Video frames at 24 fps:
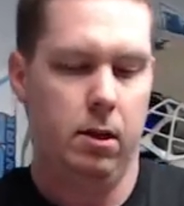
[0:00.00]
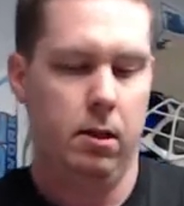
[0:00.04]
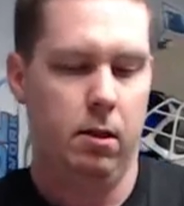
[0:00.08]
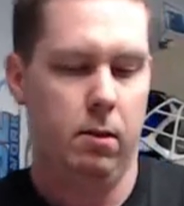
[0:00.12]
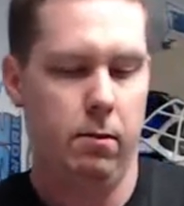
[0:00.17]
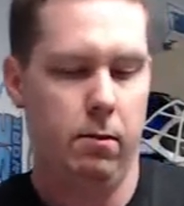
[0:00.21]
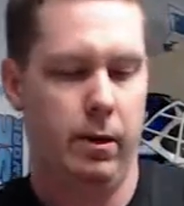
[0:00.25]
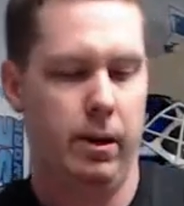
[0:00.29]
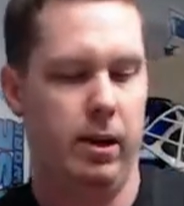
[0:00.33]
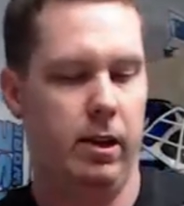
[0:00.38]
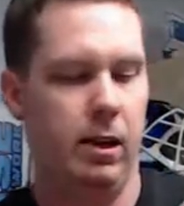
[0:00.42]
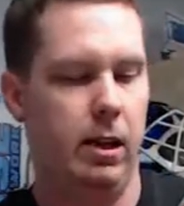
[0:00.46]

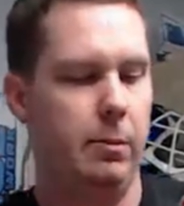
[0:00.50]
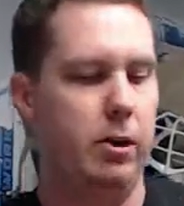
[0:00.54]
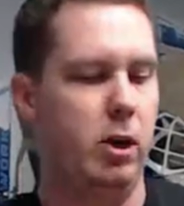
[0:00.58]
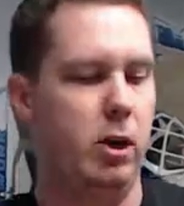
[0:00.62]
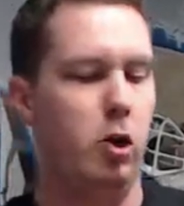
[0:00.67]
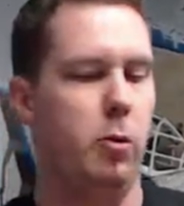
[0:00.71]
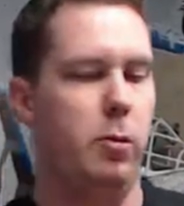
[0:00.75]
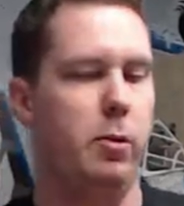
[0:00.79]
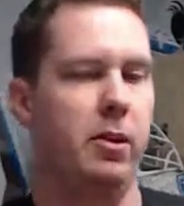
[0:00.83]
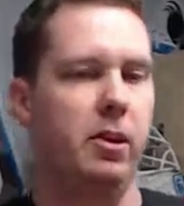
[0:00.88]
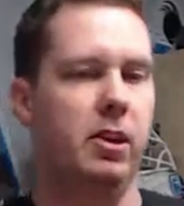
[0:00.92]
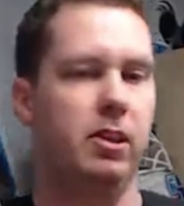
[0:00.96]
here, let me
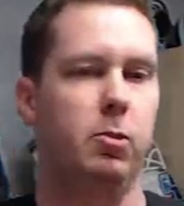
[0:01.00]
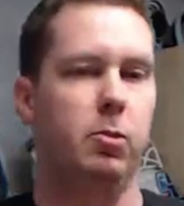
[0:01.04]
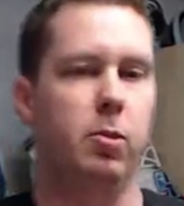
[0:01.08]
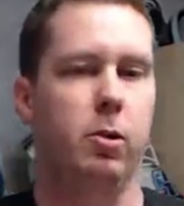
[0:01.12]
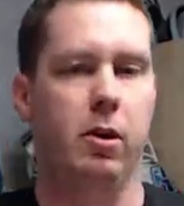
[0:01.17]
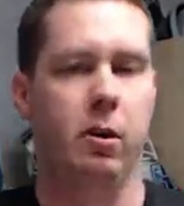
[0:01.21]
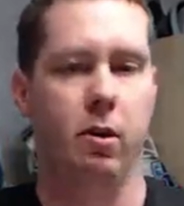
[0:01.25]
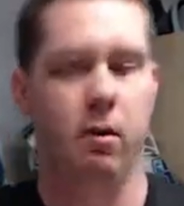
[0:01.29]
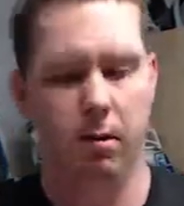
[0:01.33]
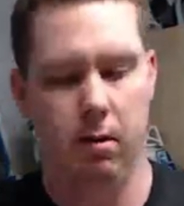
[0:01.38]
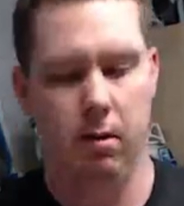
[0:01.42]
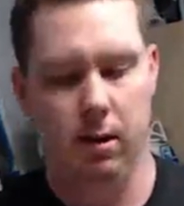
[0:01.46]
open this one,
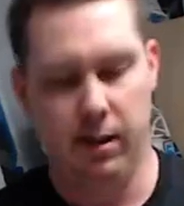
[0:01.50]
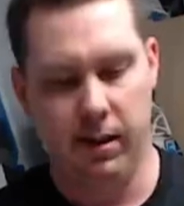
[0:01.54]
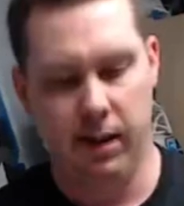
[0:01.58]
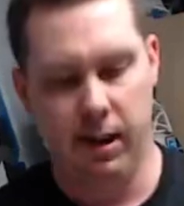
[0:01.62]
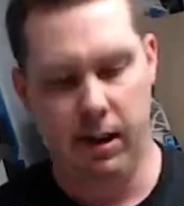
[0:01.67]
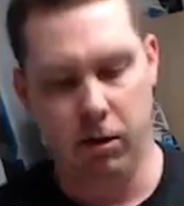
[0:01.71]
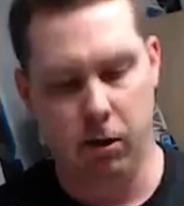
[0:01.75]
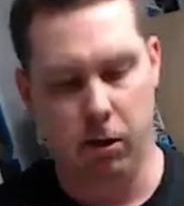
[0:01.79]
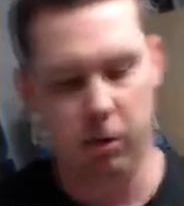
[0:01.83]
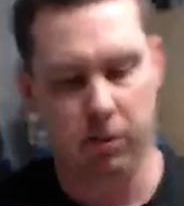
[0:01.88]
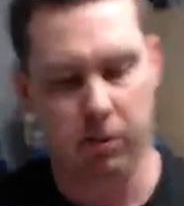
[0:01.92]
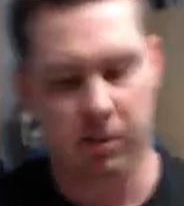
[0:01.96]
and then I'll
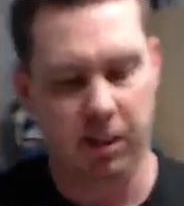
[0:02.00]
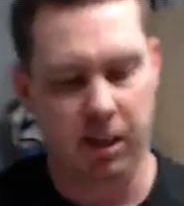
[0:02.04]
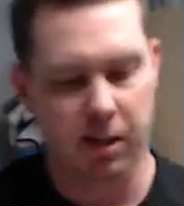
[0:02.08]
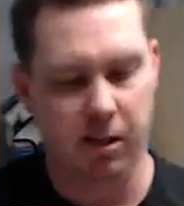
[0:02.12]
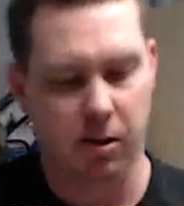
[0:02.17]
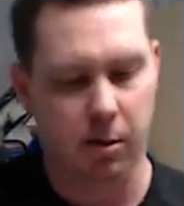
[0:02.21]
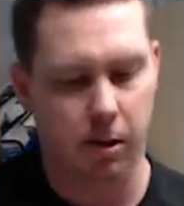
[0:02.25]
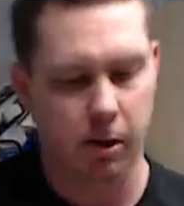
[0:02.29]
close the other one.